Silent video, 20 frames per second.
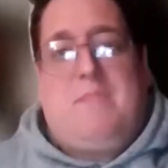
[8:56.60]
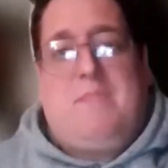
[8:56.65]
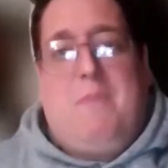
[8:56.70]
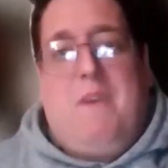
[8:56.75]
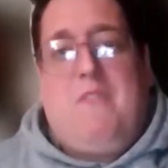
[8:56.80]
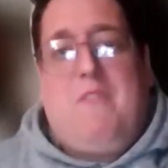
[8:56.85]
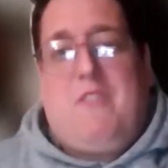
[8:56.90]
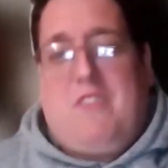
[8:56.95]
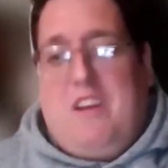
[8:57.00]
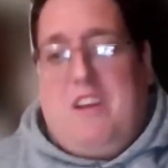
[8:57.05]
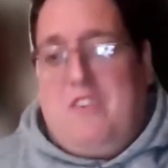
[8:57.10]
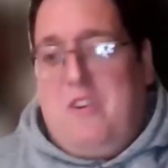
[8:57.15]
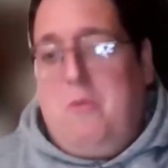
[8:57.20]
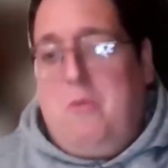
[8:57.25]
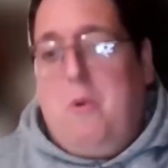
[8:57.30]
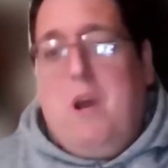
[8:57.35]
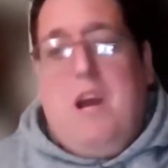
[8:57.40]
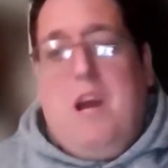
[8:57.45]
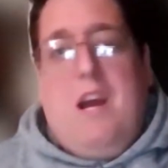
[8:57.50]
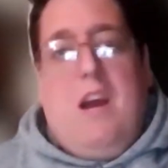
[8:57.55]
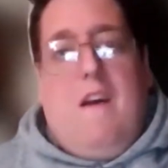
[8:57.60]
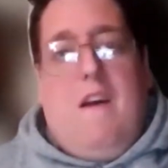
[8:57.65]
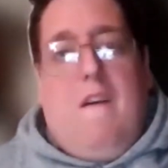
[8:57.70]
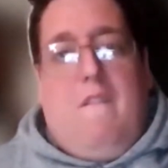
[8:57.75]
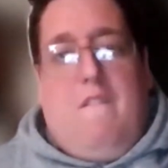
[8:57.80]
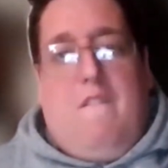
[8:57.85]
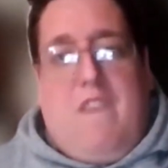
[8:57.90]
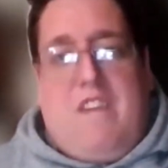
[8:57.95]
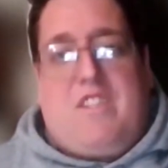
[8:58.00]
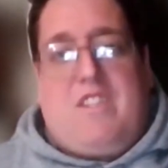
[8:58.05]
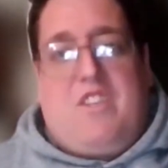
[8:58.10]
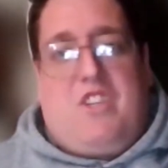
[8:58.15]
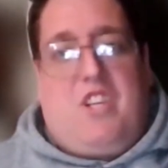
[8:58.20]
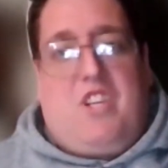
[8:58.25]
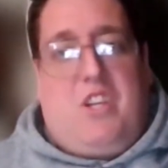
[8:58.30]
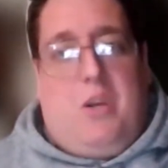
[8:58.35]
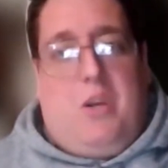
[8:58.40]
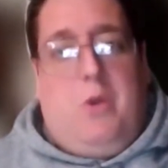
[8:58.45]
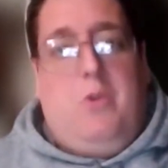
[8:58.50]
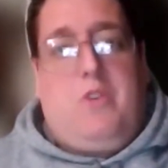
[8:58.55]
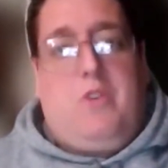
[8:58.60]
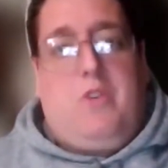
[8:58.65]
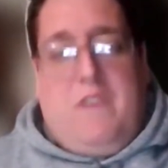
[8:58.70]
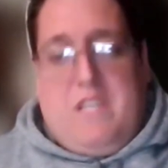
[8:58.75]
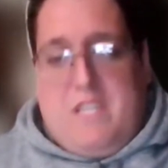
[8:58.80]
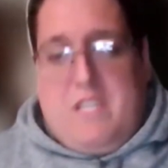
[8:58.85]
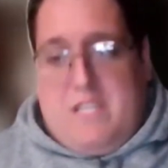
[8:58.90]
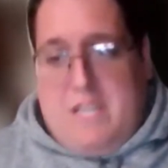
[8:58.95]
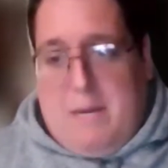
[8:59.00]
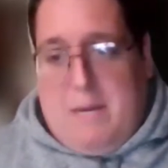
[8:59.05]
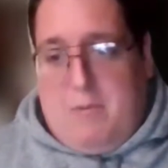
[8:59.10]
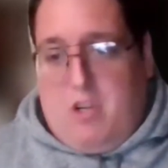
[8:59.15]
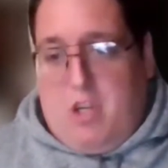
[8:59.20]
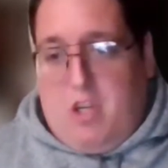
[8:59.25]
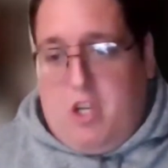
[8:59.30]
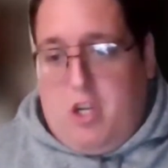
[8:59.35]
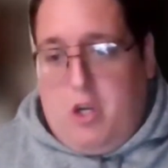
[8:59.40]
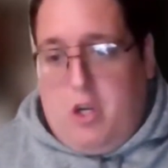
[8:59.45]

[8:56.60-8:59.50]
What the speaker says: Smith, because I knew this is huge. This is an absolutely